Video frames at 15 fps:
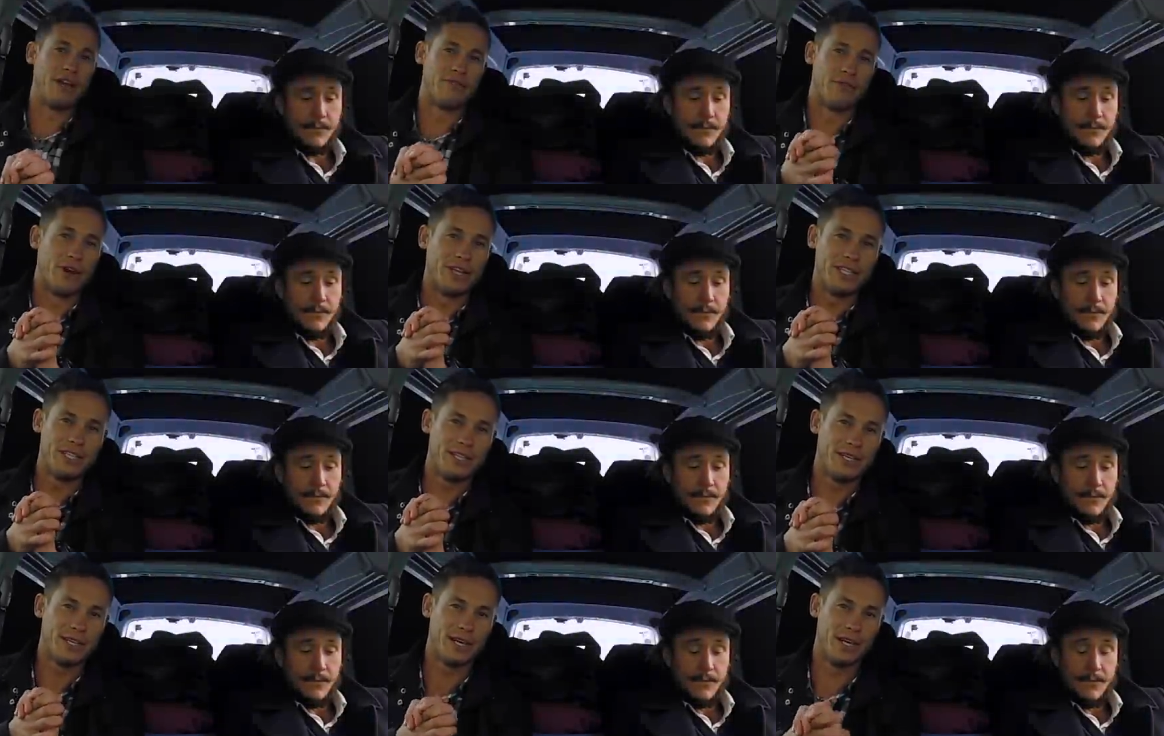Speaker 1: different
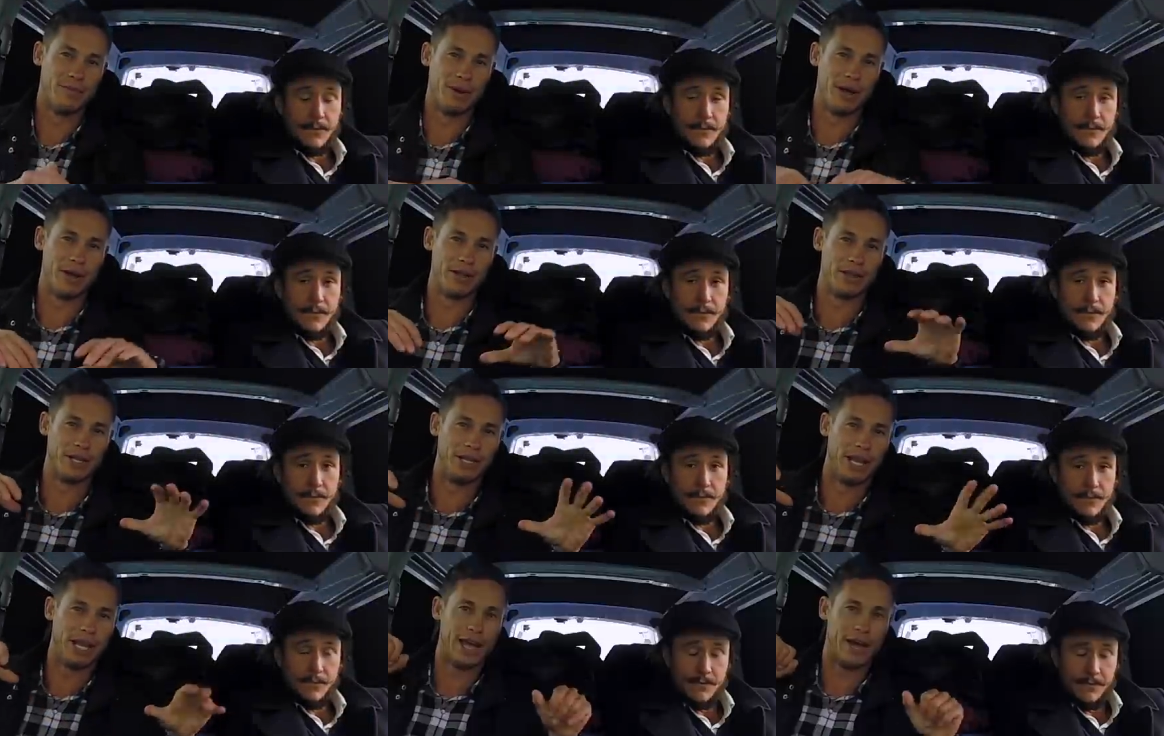about the
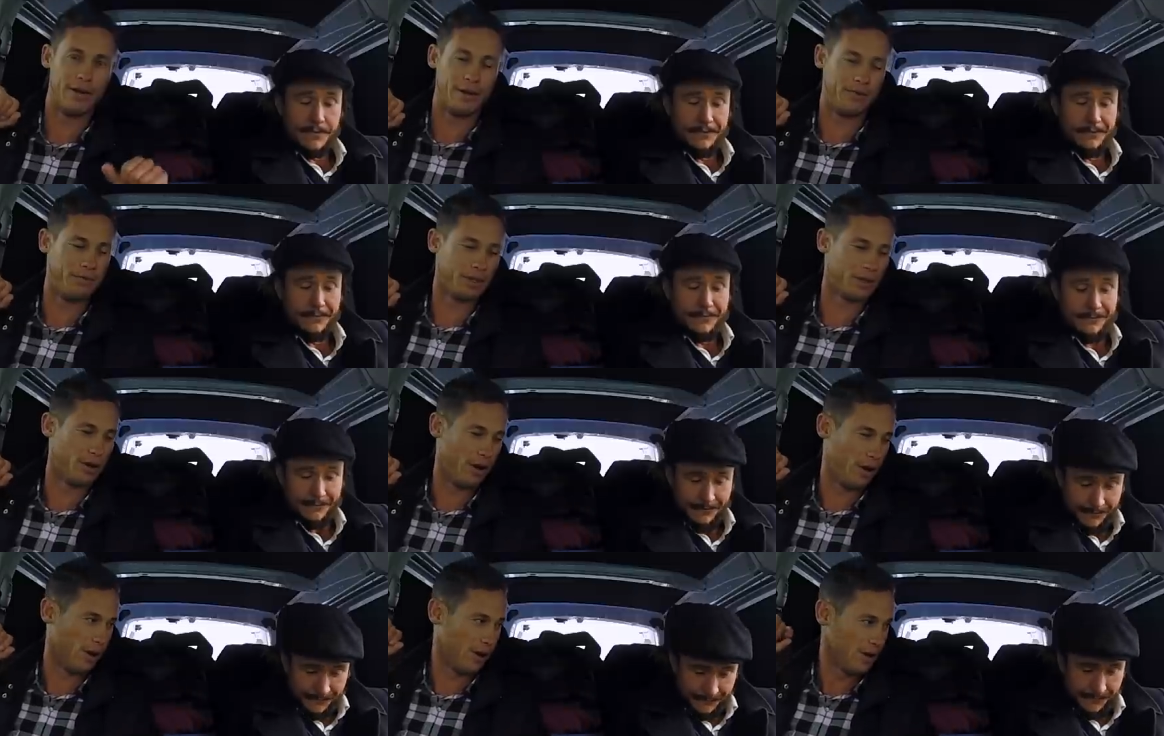layout of the
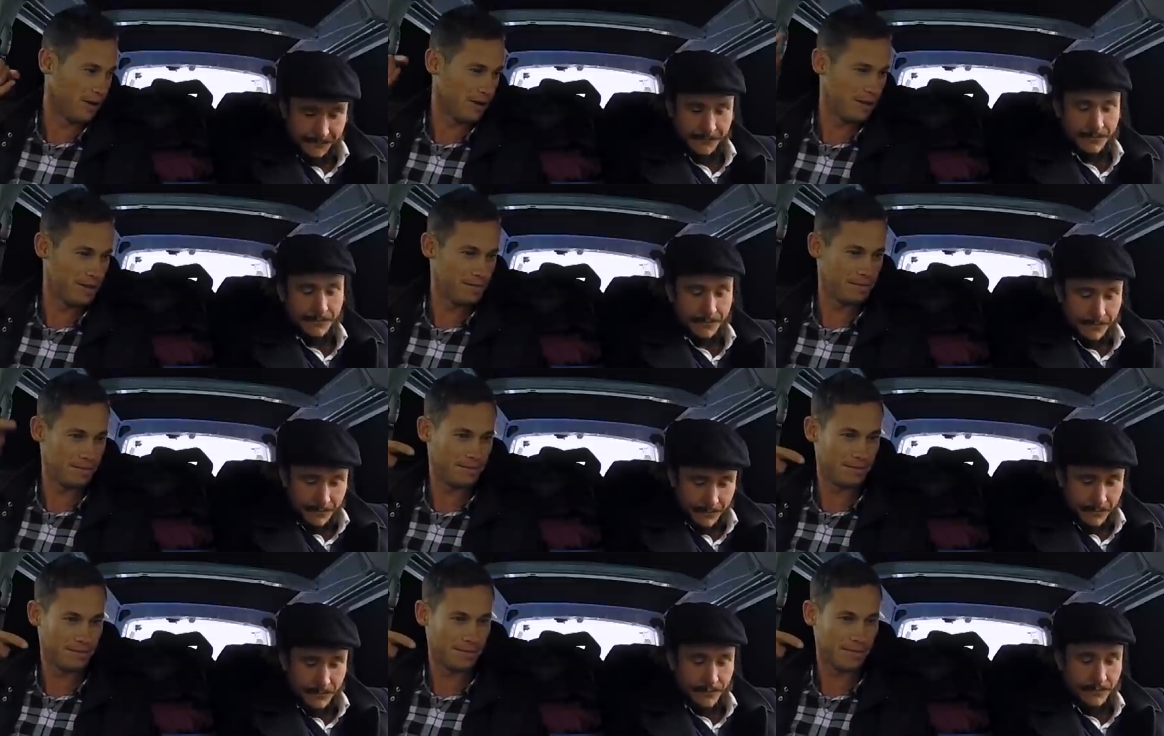car,
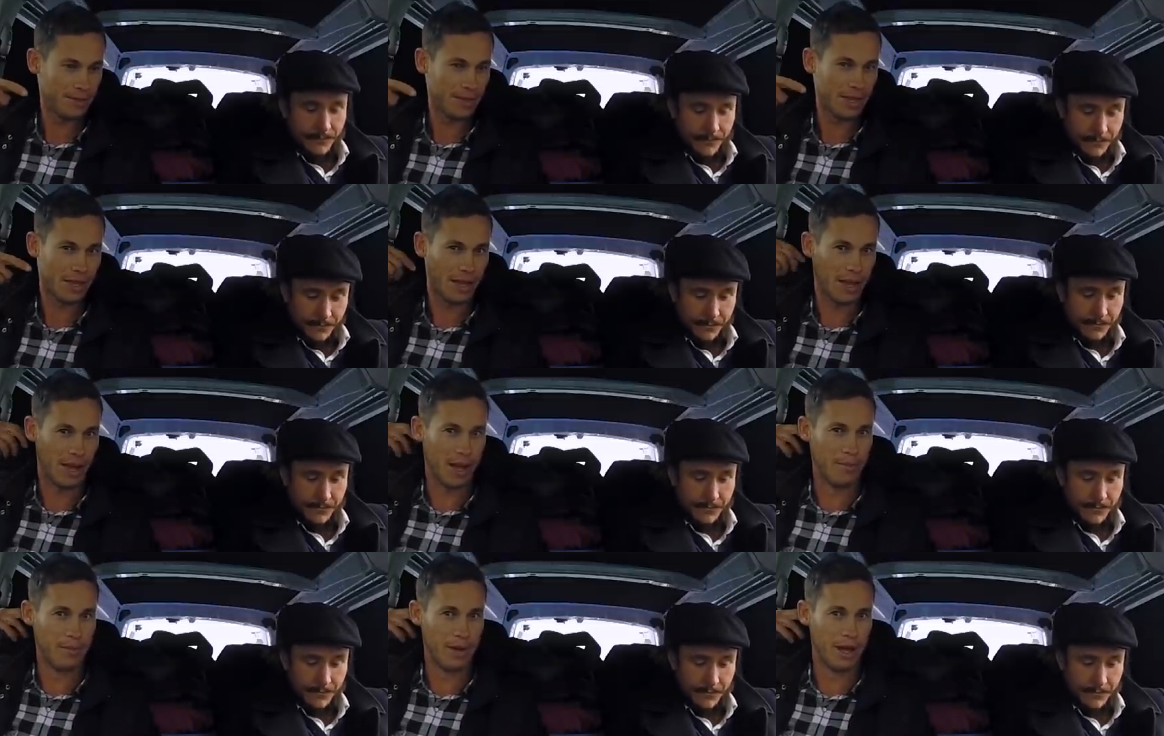
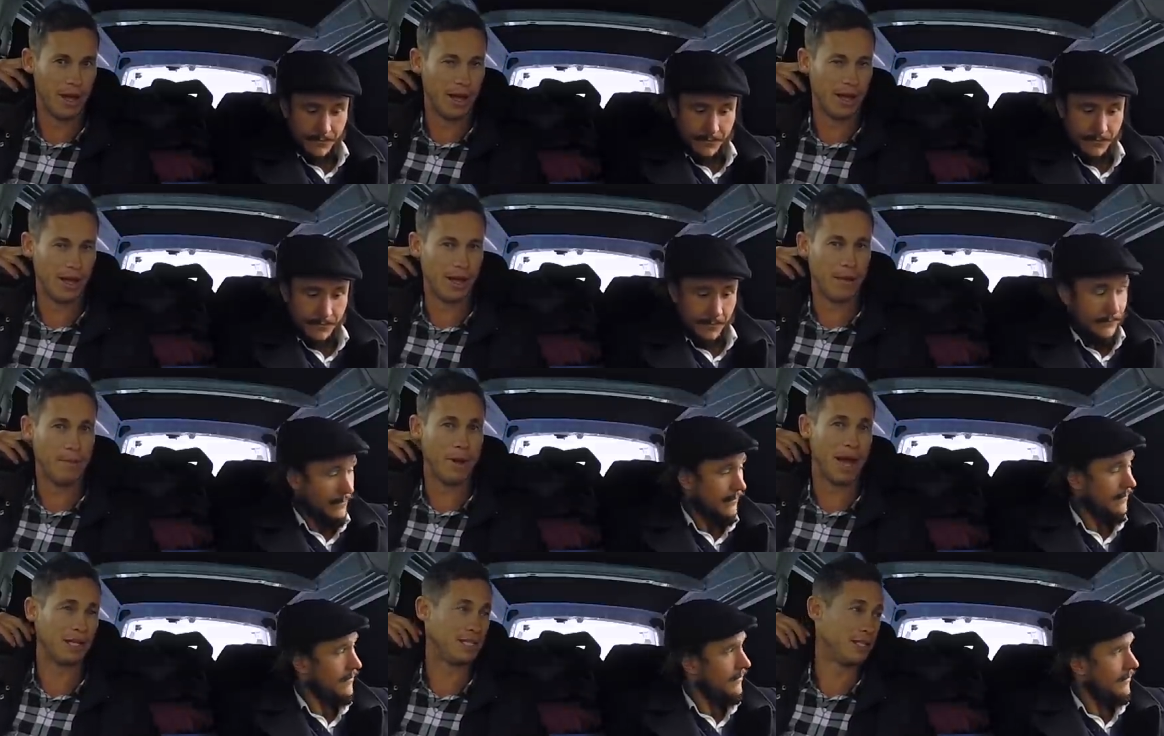I'm uh, I'm
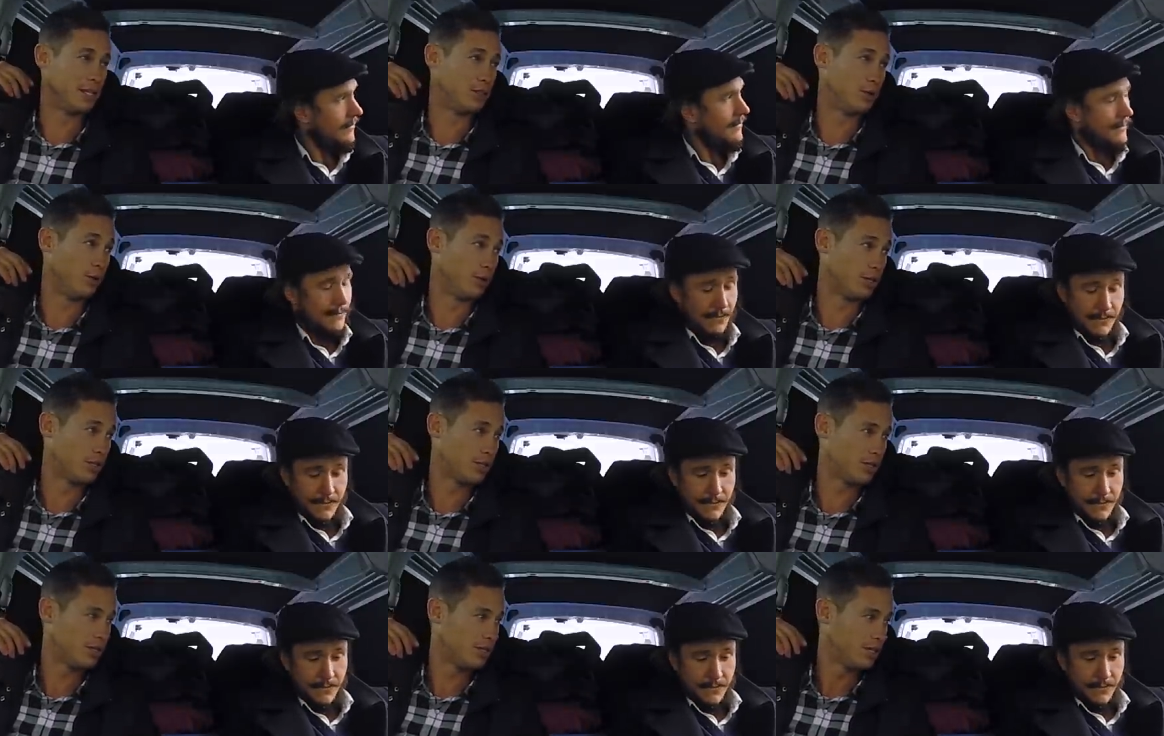passing the
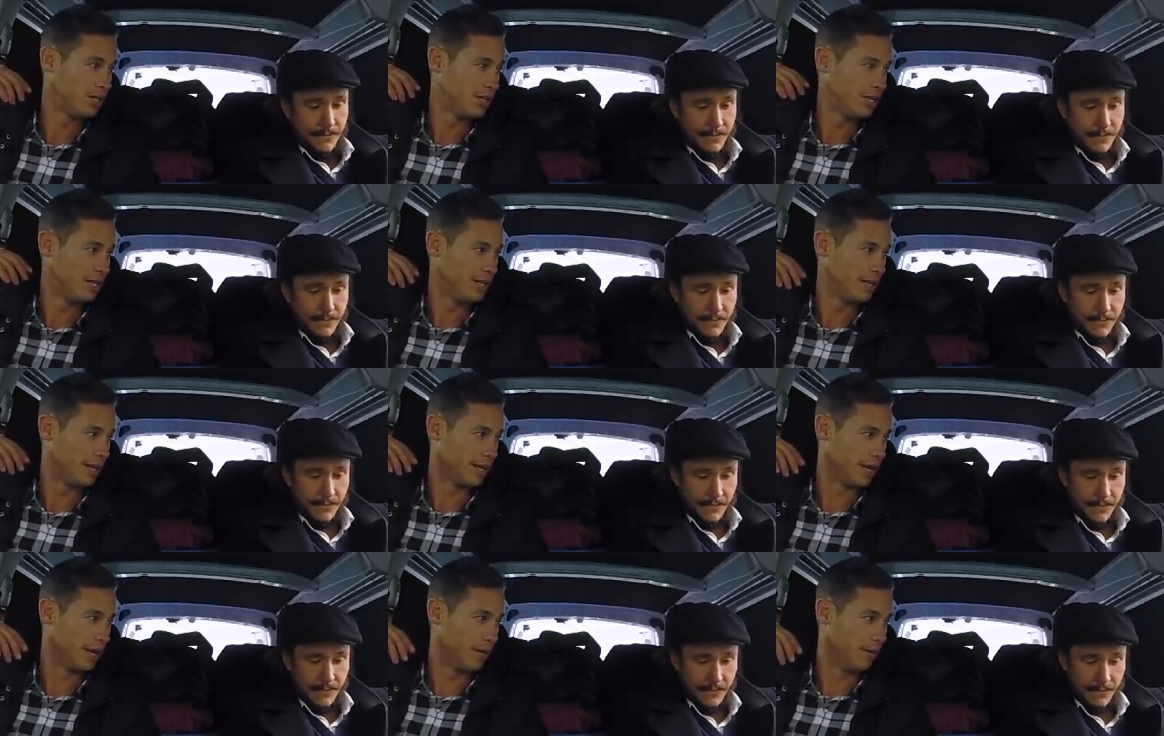torch
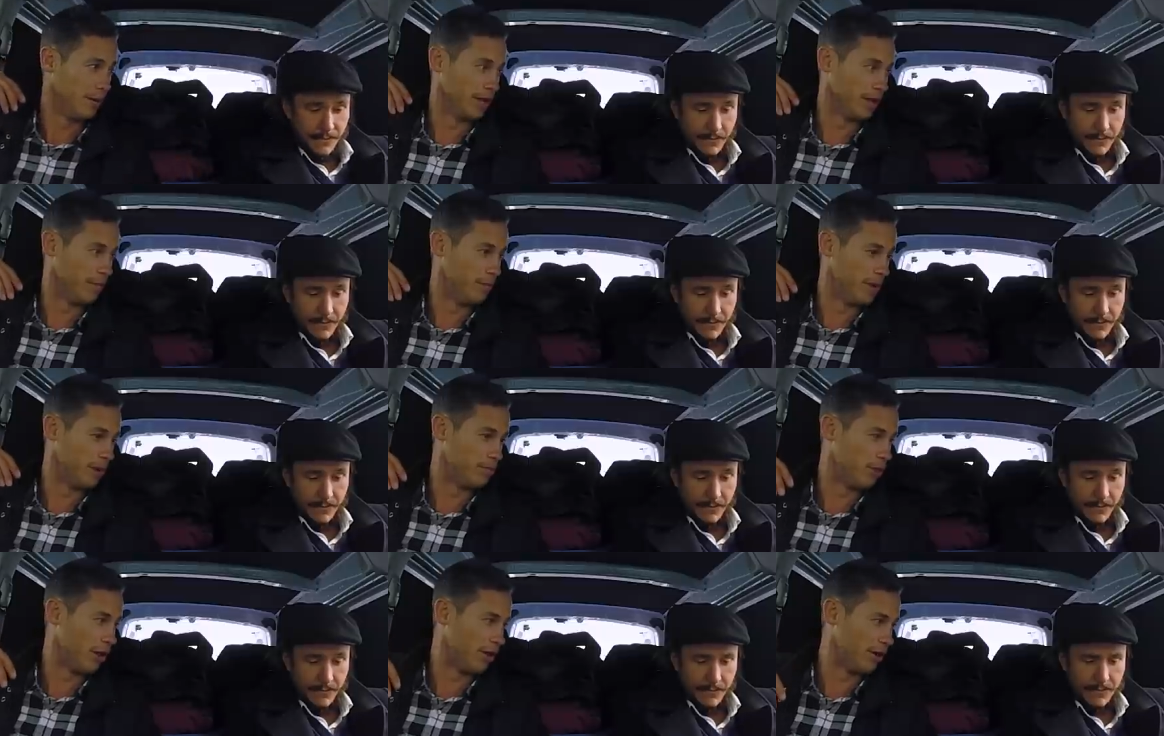like a like a
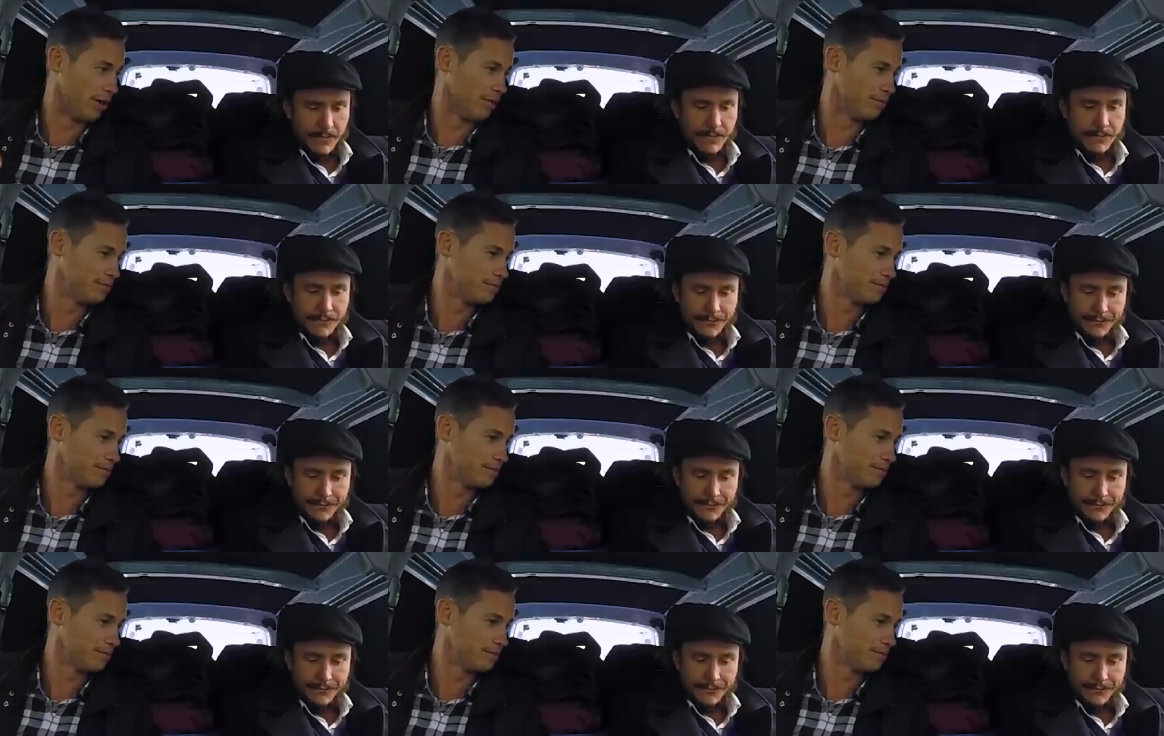big brother,